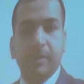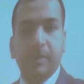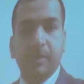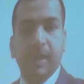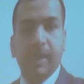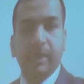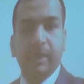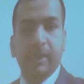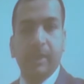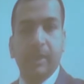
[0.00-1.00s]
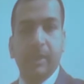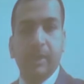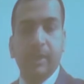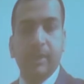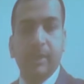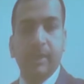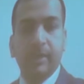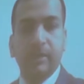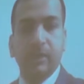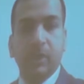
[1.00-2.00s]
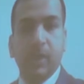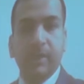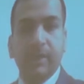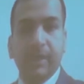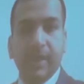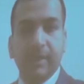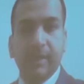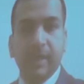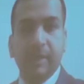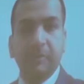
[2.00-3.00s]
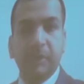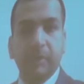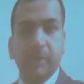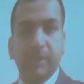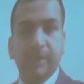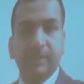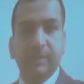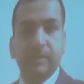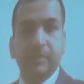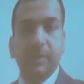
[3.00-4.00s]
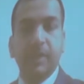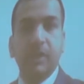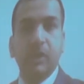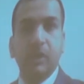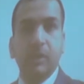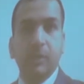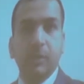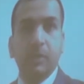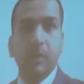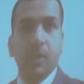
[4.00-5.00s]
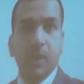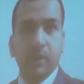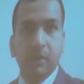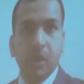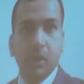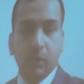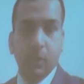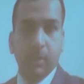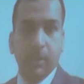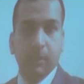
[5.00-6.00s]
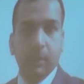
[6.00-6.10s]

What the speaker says: But so one thing that comes into play is we want to go global.